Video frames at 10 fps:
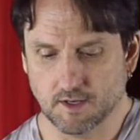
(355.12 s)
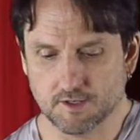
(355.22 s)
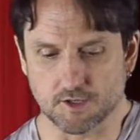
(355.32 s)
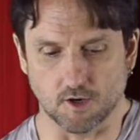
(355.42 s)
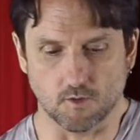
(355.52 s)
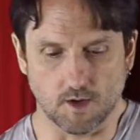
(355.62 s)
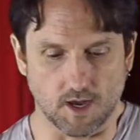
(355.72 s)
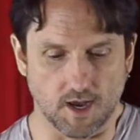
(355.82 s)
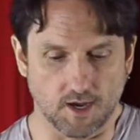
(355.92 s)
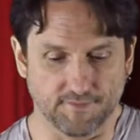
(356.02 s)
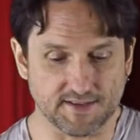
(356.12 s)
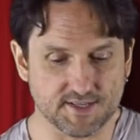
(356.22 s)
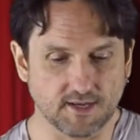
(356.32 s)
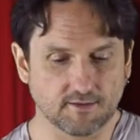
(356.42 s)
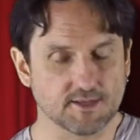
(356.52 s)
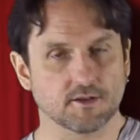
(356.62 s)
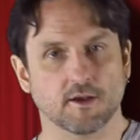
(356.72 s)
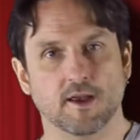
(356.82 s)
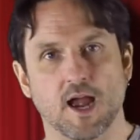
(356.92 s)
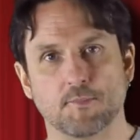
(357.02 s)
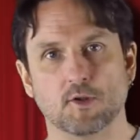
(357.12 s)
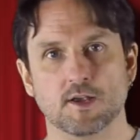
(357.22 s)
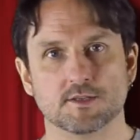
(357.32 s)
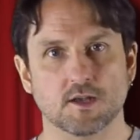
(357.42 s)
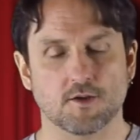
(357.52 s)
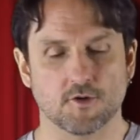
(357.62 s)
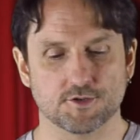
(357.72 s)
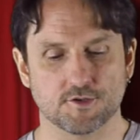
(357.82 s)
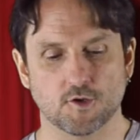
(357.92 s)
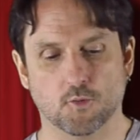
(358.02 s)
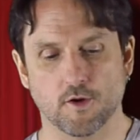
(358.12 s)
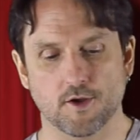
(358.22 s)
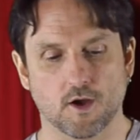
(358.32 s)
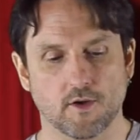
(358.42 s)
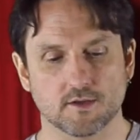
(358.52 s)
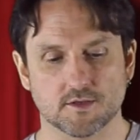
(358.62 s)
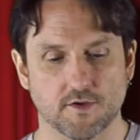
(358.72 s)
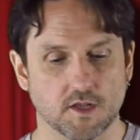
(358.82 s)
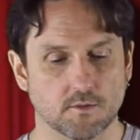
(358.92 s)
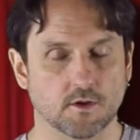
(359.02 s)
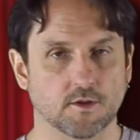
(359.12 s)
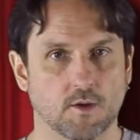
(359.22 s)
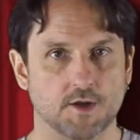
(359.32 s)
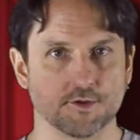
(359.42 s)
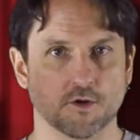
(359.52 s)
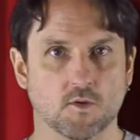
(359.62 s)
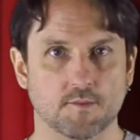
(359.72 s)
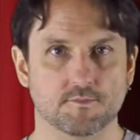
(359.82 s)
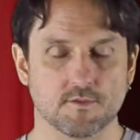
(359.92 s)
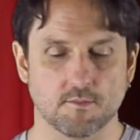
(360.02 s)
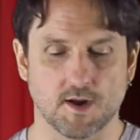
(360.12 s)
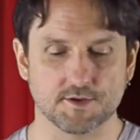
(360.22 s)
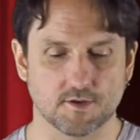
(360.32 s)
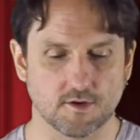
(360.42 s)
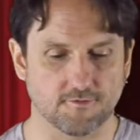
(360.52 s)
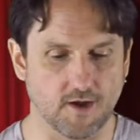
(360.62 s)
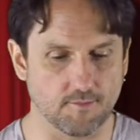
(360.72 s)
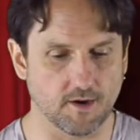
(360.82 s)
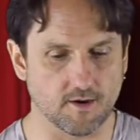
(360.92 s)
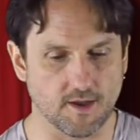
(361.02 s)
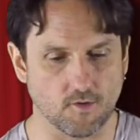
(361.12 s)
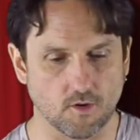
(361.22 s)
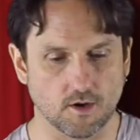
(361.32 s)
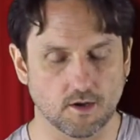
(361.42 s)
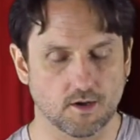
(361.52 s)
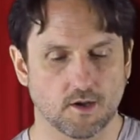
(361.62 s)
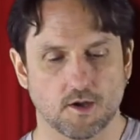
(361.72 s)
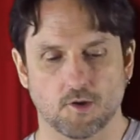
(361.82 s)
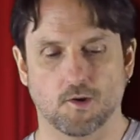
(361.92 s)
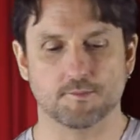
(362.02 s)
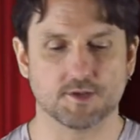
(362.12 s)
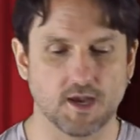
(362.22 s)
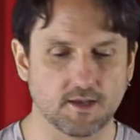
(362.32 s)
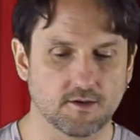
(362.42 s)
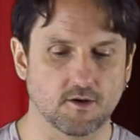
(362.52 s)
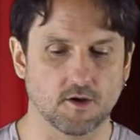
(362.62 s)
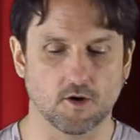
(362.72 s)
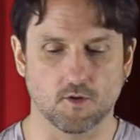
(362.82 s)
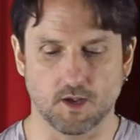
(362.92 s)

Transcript: So uh, that's it. That's a look at Hyperlist uh, version 2.0, and it's available on the modular web, the modular filemaker.org website. You can go